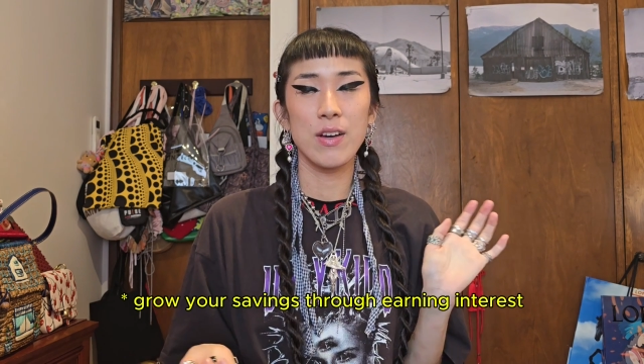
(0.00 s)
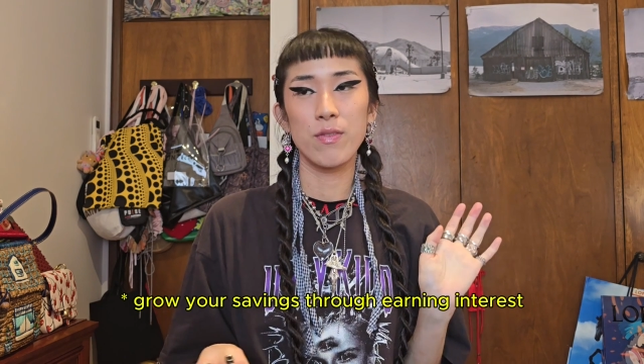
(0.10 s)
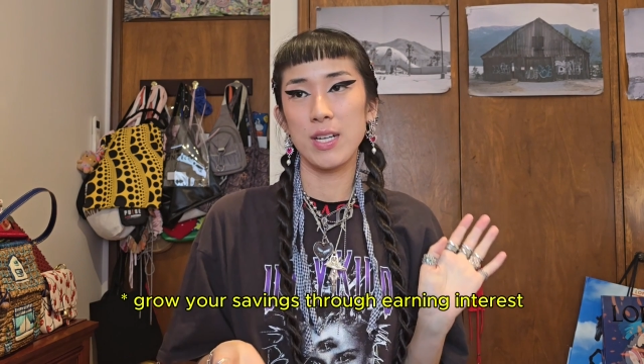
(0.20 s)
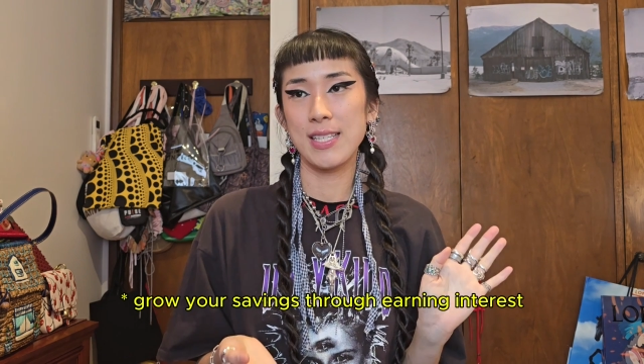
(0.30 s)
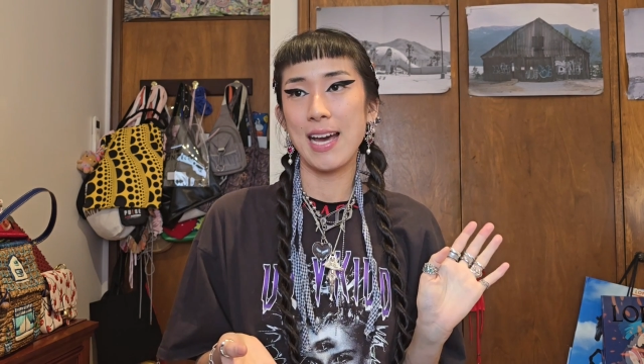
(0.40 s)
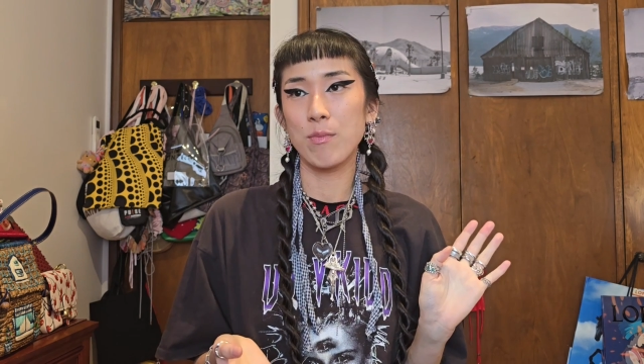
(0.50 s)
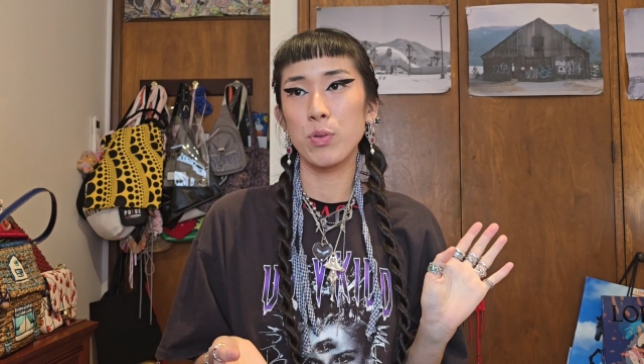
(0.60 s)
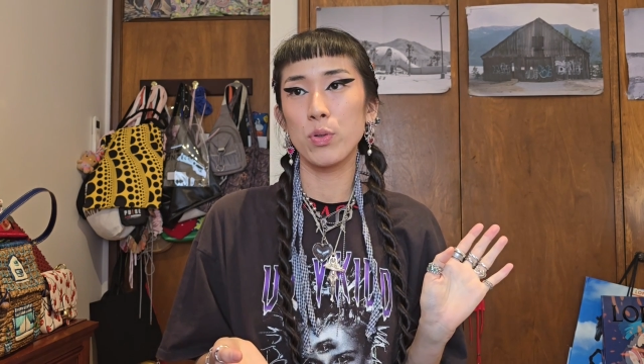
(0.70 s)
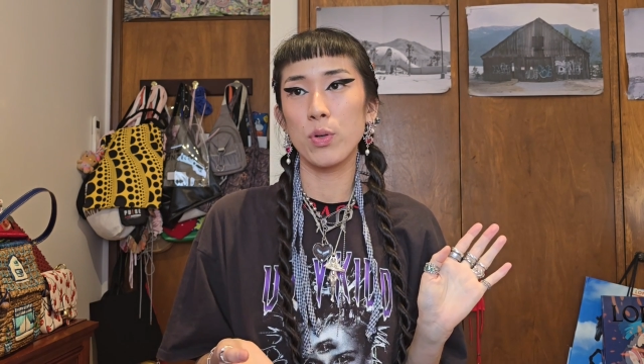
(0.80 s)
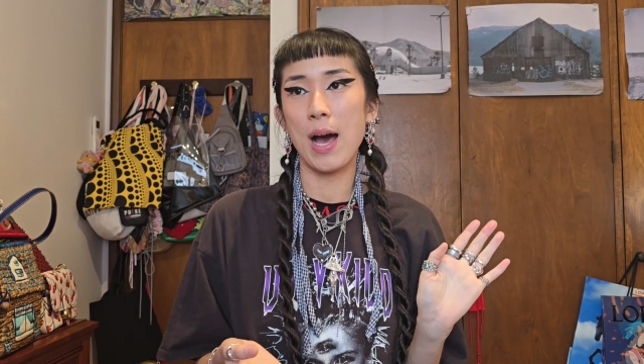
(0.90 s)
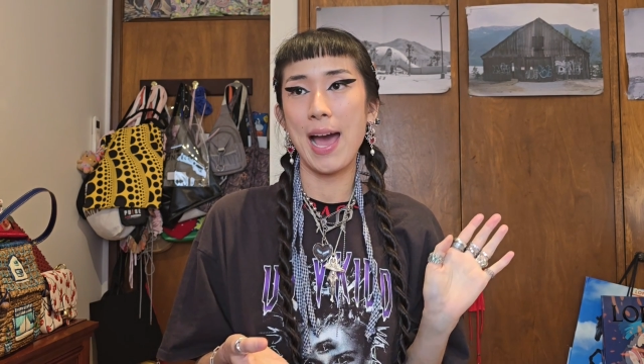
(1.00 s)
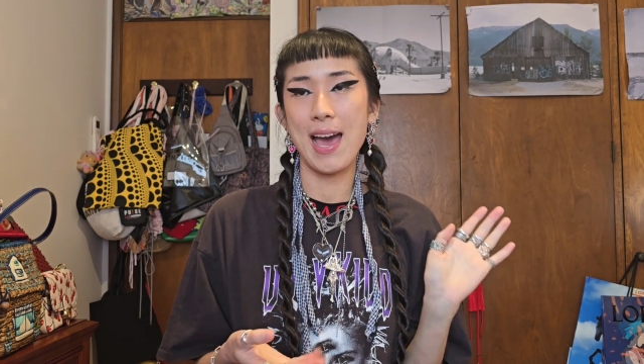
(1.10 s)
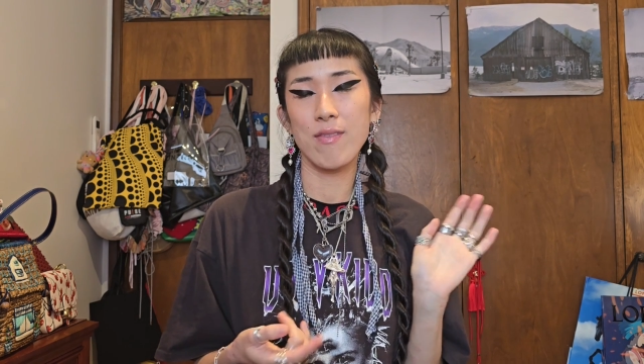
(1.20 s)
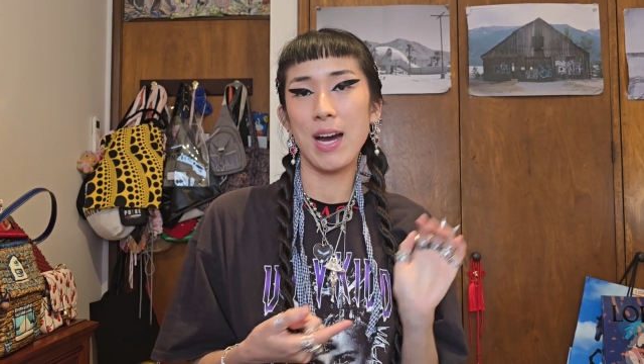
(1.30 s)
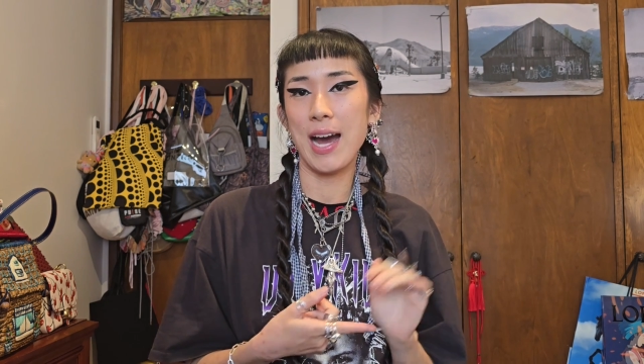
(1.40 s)
For example, I
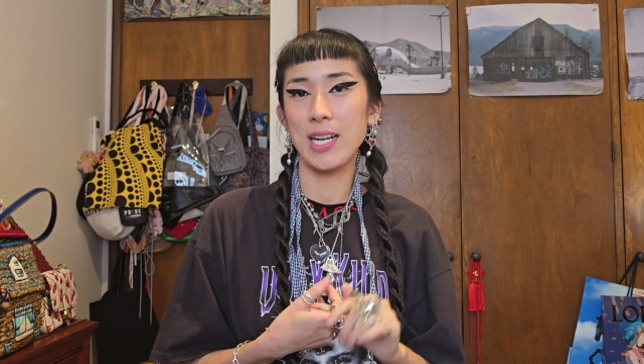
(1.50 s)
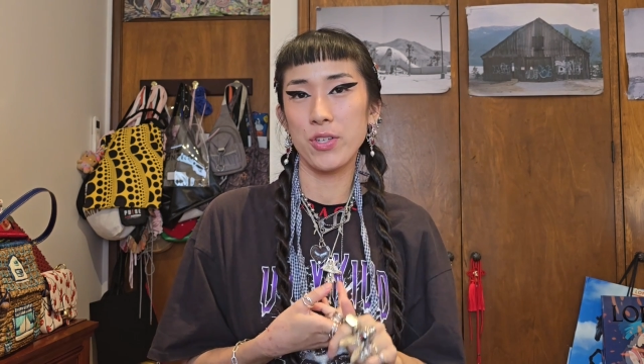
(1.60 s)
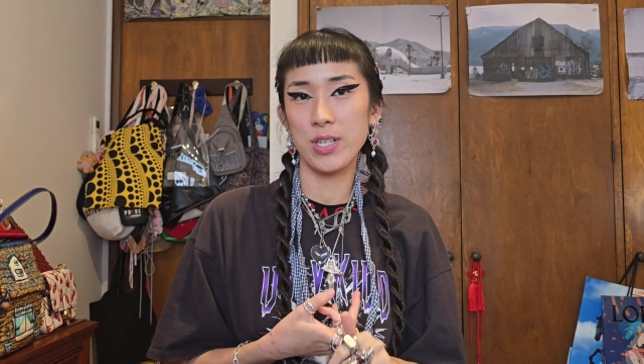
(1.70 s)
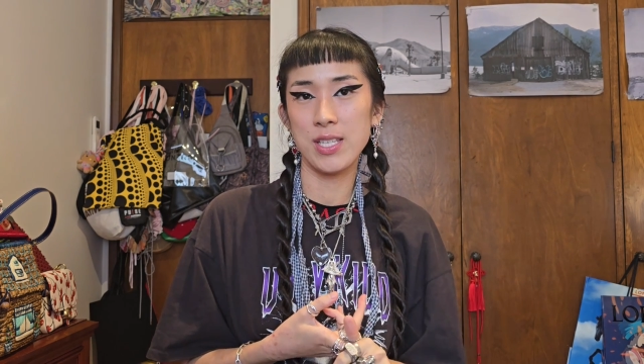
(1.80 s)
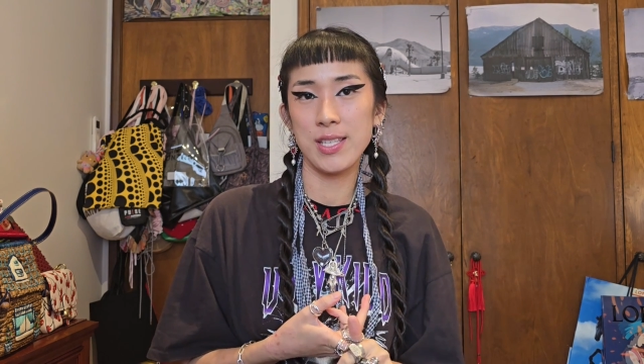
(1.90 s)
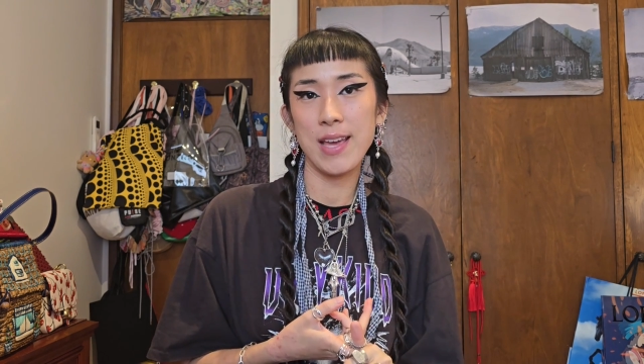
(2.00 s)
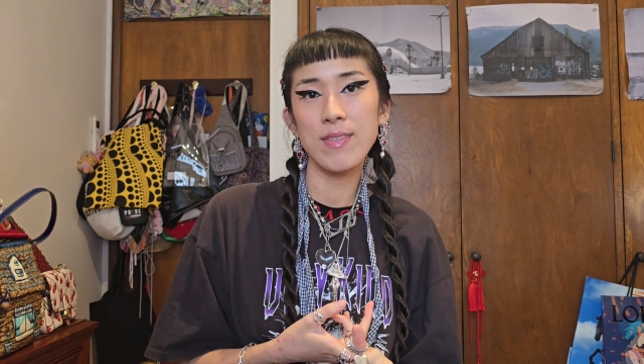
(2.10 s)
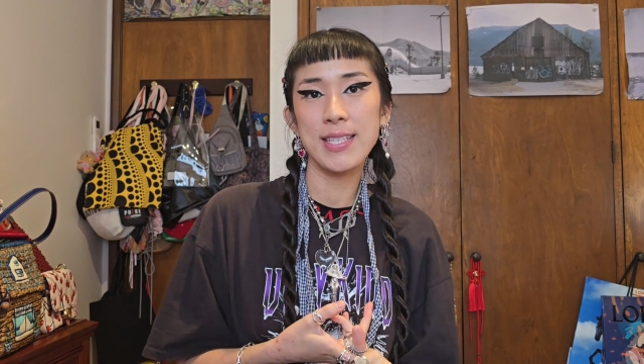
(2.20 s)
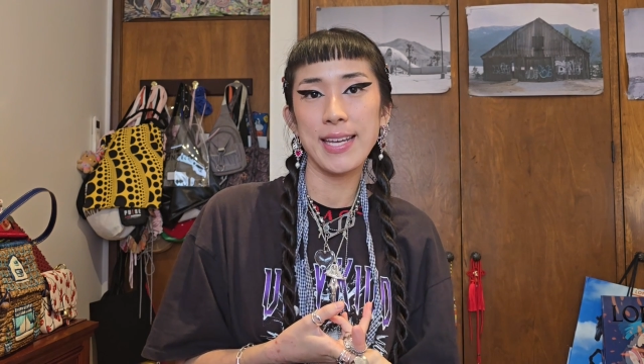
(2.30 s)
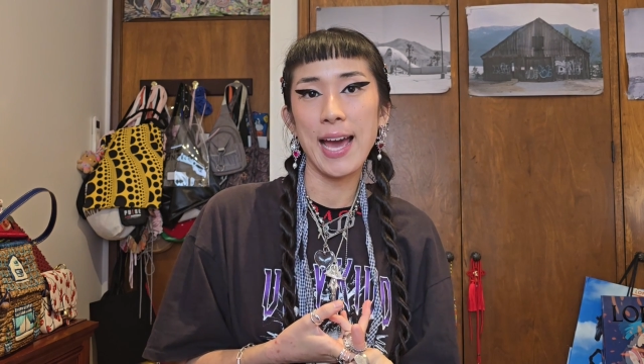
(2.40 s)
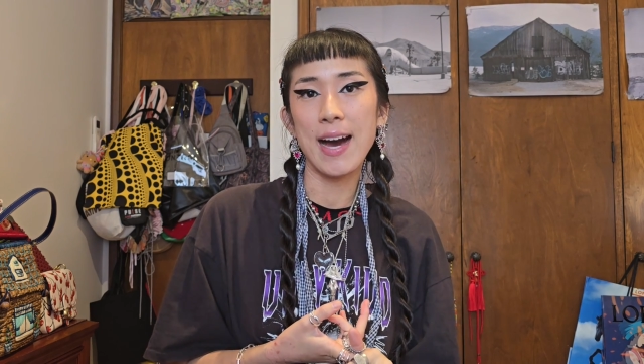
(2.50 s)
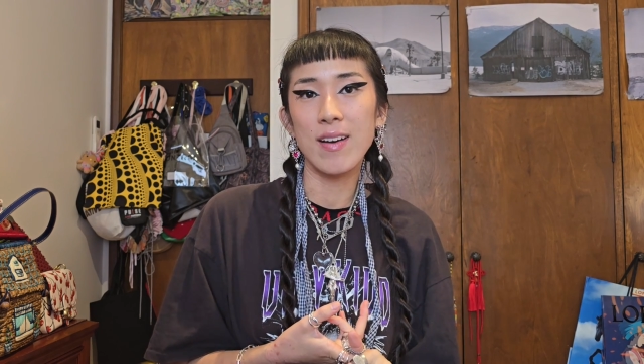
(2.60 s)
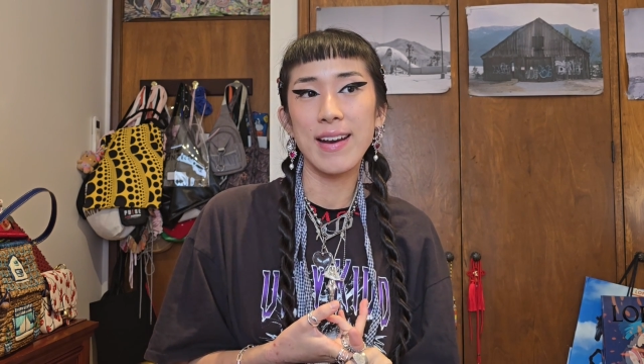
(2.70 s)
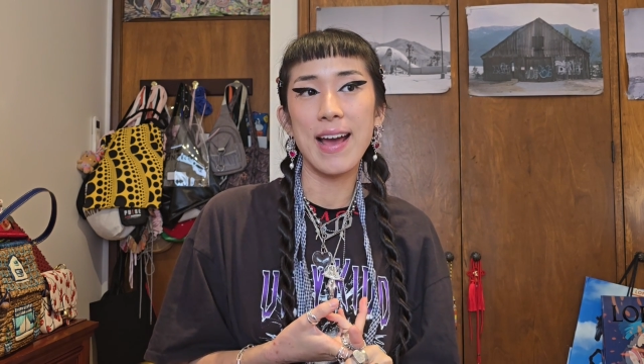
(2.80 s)
have a high interest savings account,